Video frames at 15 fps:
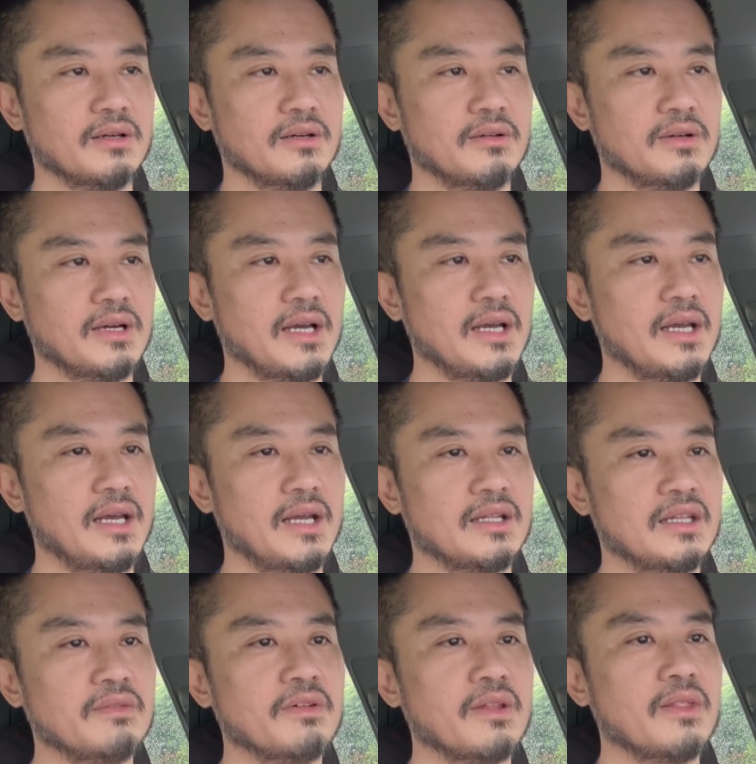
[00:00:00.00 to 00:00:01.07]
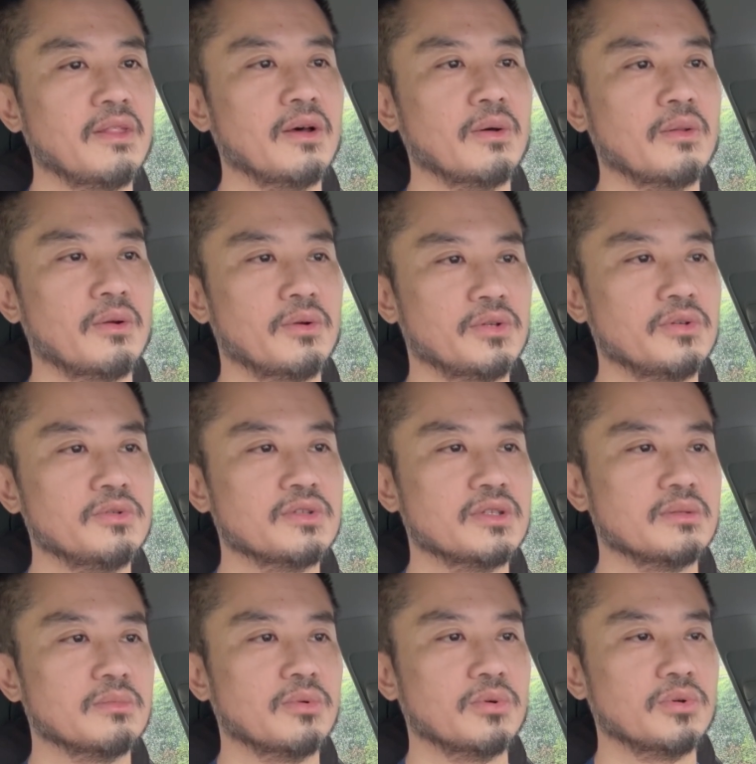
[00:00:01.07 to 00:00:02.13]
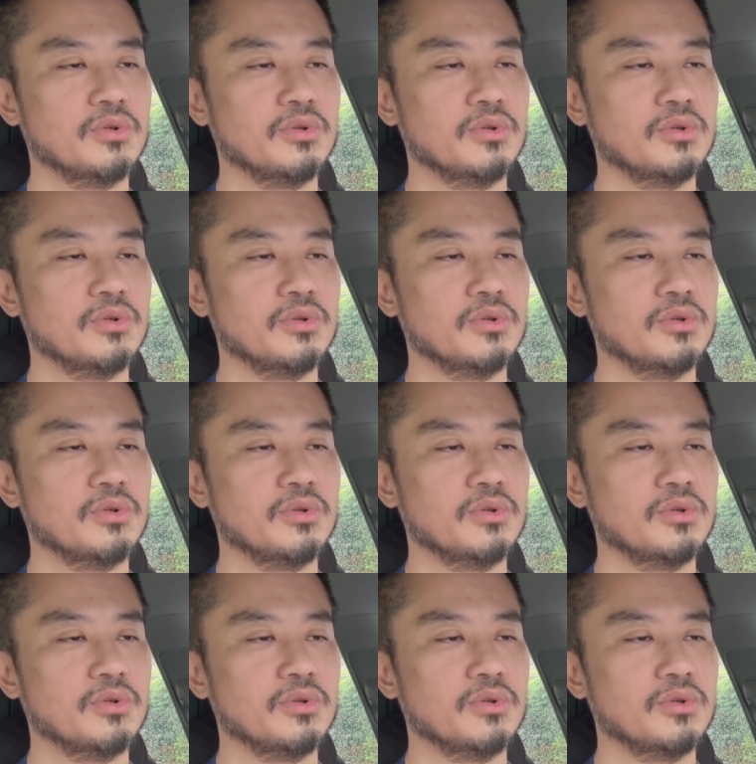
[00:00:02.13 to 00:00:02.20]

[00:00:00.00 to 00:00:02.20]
right? And even though they're using more